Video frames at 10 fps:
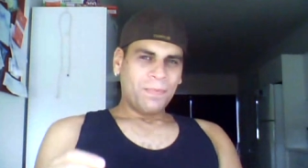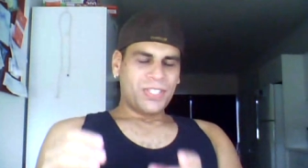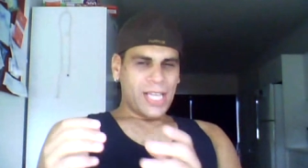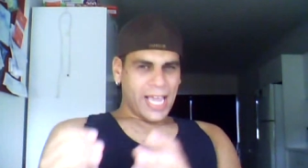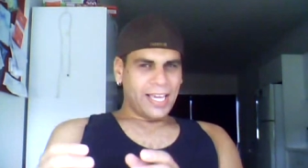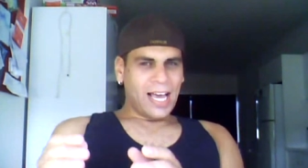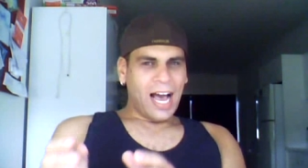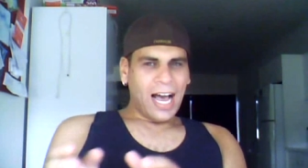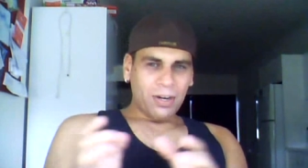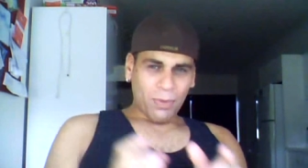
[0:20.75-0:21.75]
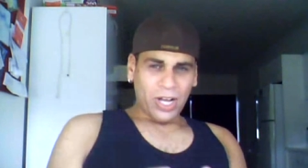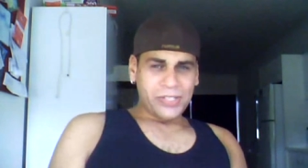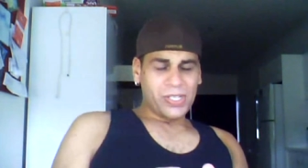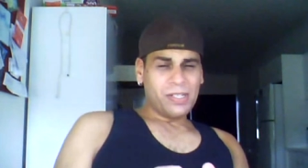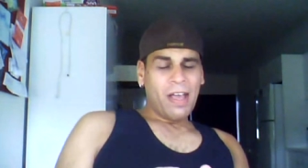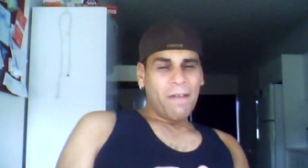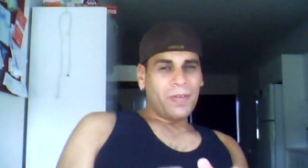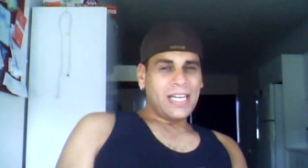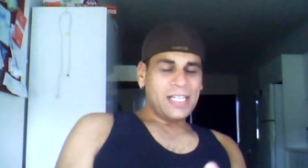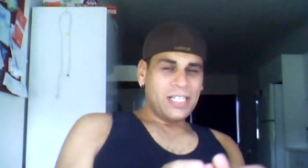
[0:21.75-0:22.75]
tank cartomizers
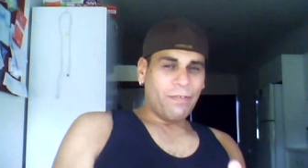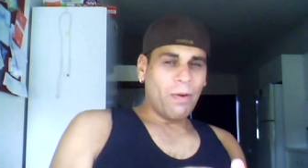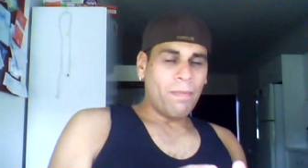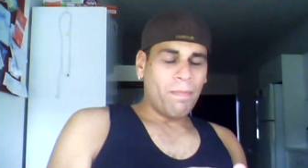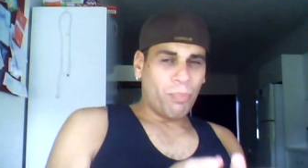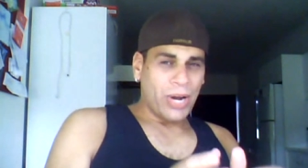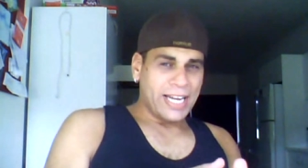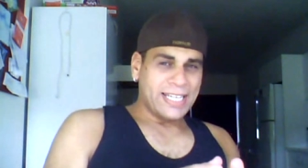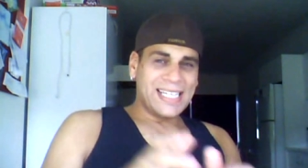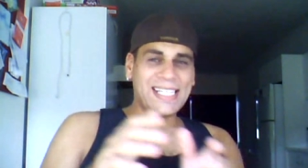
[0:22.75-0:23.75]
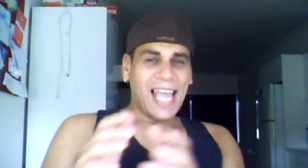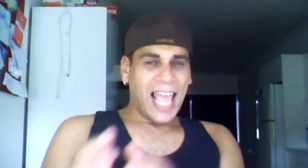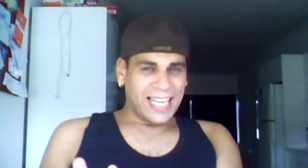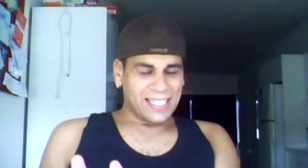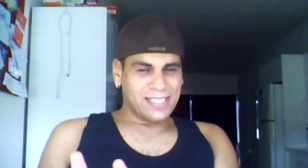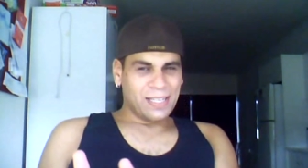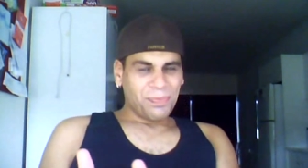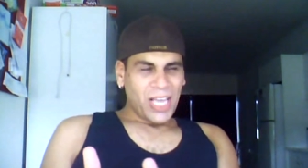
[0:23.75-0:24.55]
fit in different branded tanks?